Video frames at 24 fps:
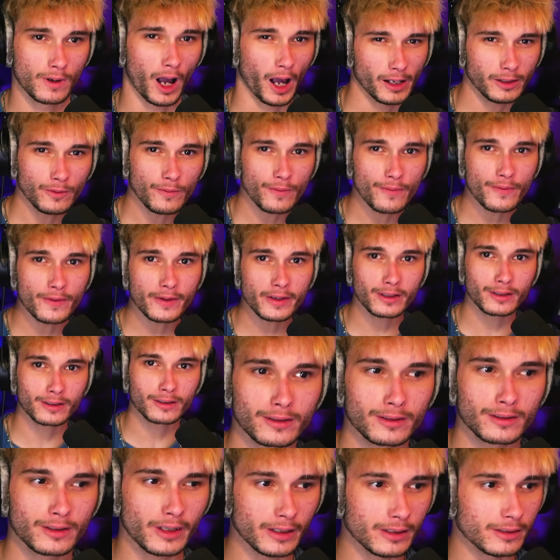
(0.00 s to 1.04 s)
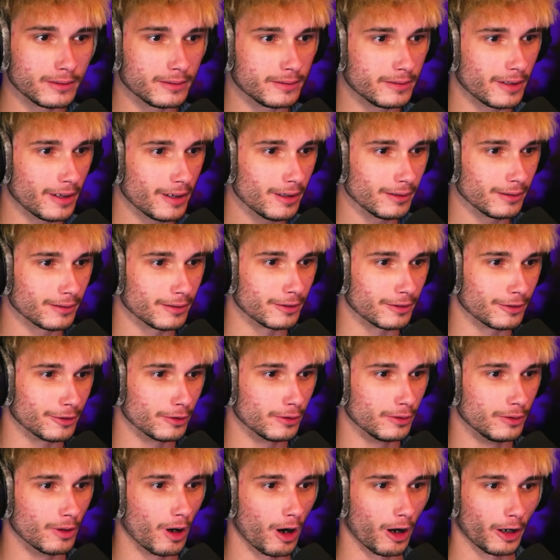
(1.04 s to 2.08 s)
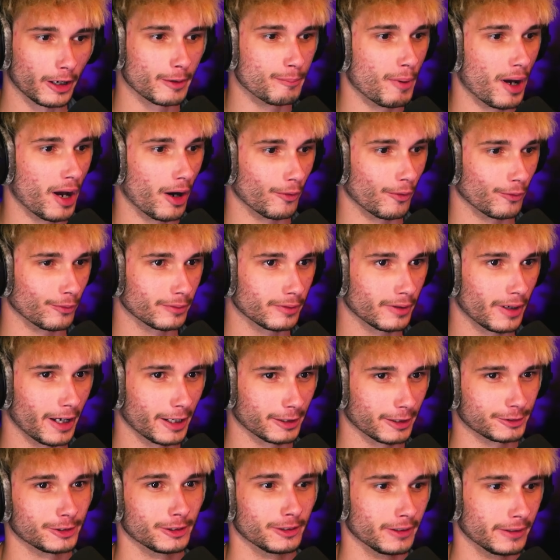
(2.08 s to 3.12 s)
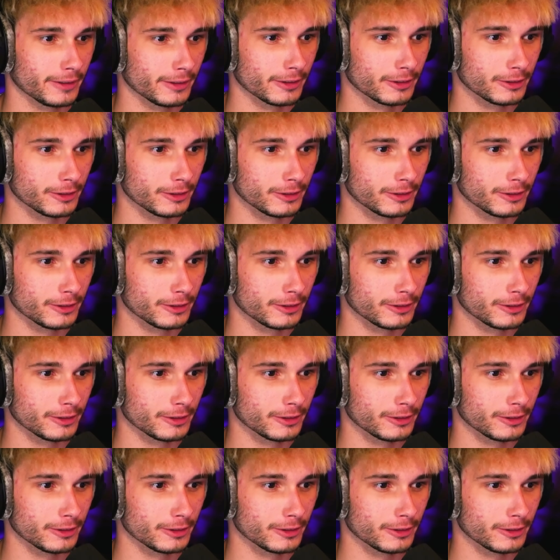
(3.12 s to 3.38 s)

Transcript: I don't think he did knock him out, actually,